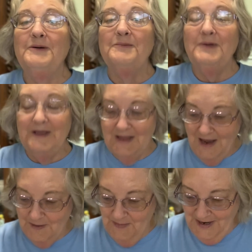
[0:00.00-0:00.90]
Be
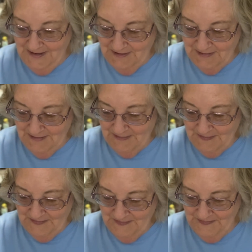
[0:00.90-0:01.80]
like-minded.
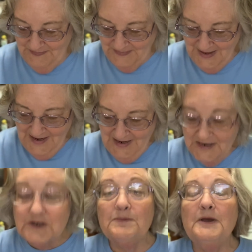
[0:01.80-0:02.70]

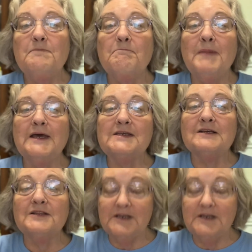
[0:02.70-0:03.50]
to be mentally